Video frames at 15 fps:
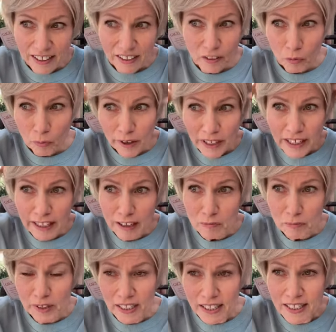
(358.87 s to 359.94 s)
The wig
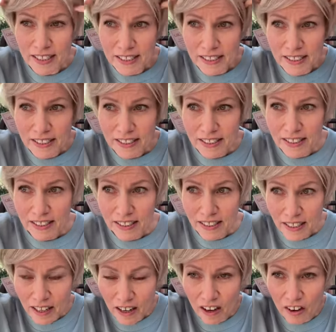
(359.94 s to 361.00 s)
companies
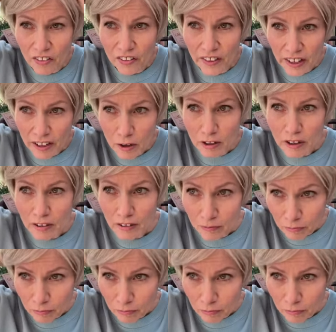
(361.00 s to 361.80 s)
on their